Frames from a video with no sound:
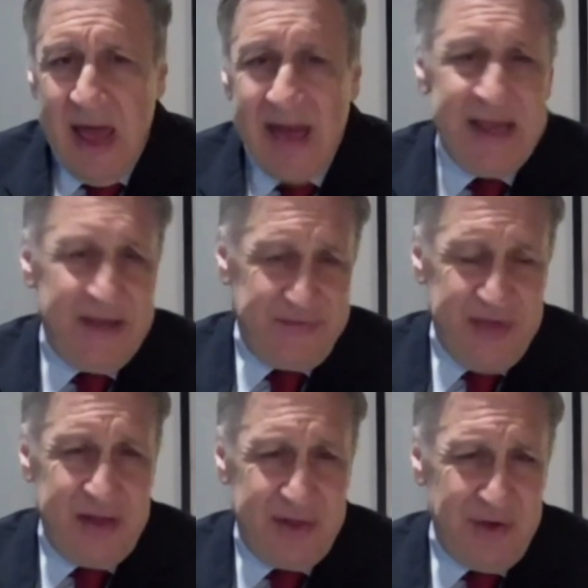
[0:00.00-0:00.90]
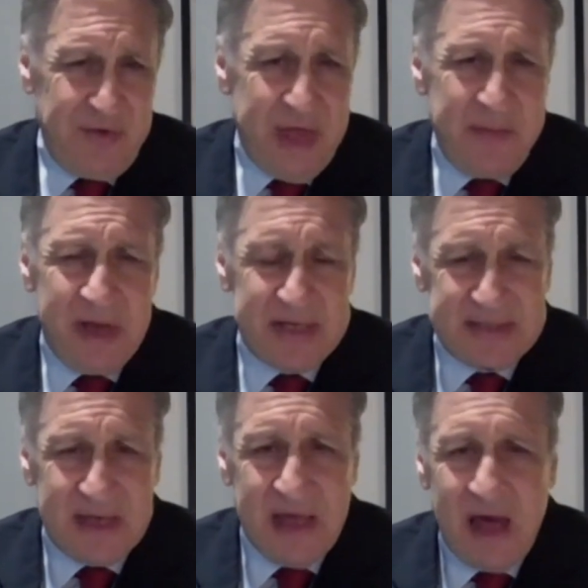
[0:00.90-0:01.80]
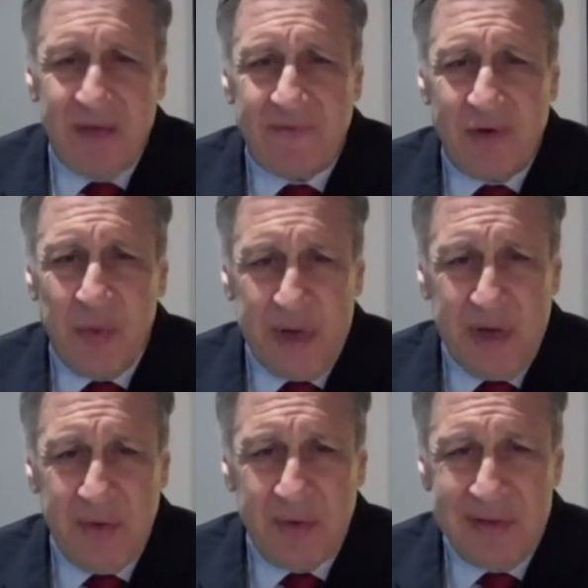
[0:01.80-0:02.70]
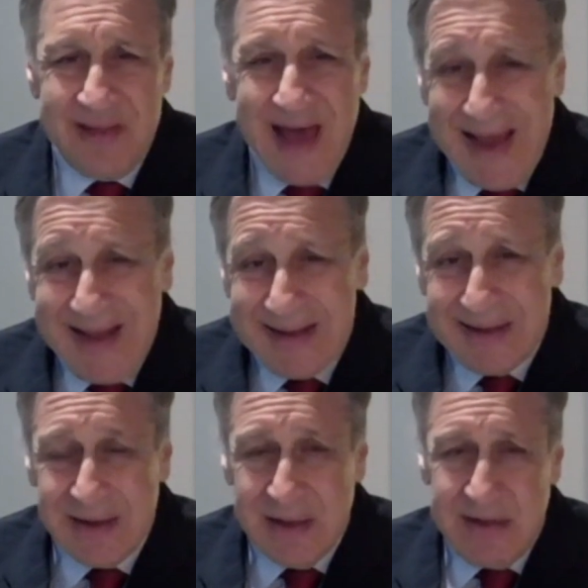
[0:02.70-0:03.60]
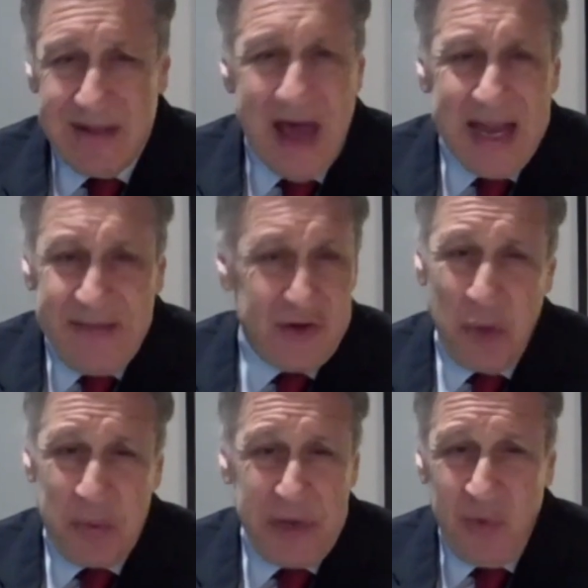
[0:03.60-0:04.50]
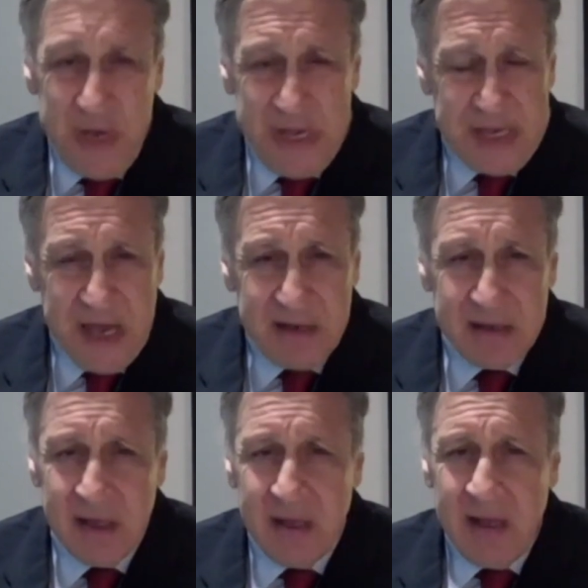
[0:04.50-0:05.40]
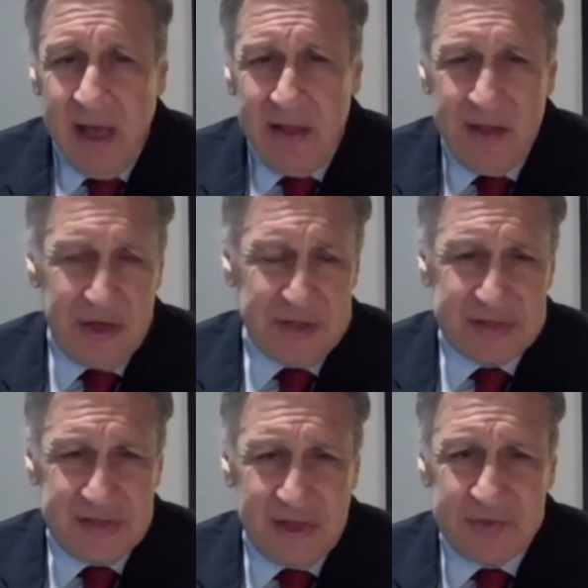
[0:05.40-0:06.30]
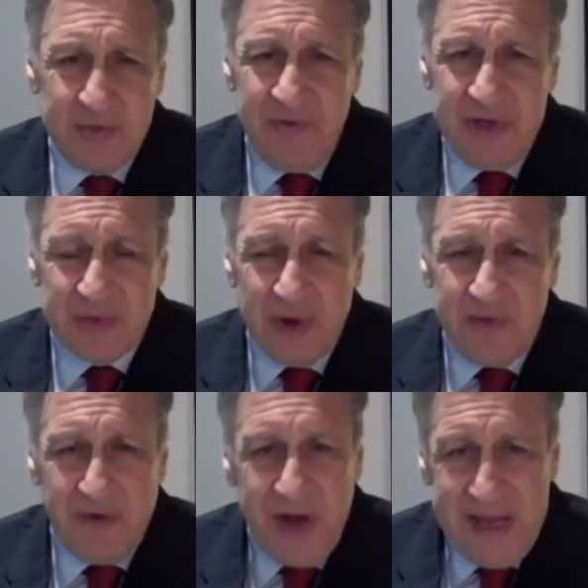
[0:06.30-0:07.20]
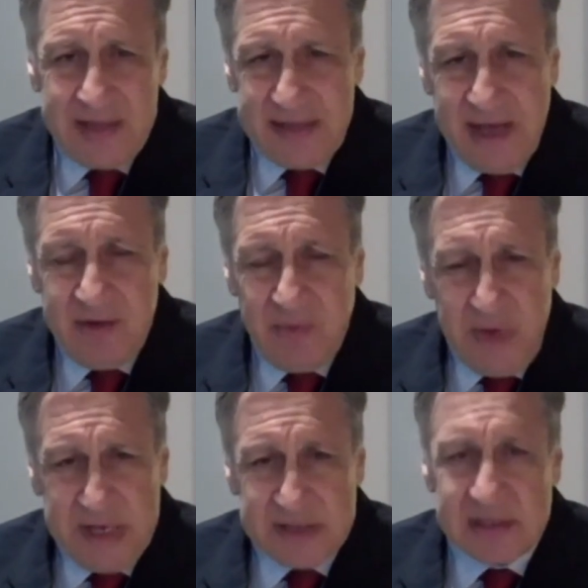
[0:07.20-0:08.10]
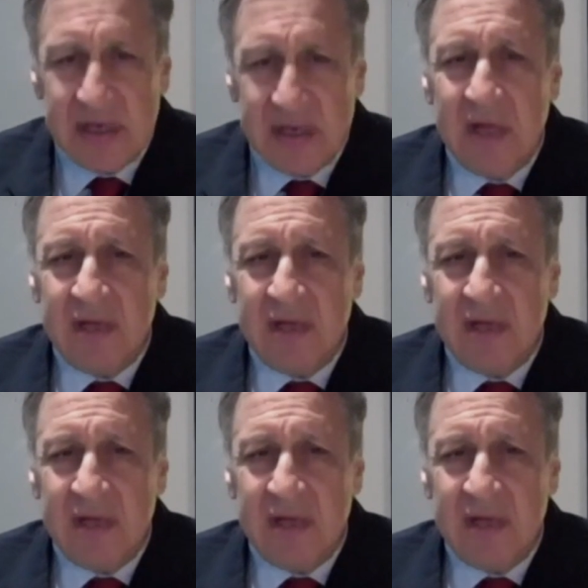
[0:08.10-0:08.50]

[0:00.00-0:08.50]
And if they do, they might sell out for opening night, not even opening weekend. And those those movies run for eight, ten weeks.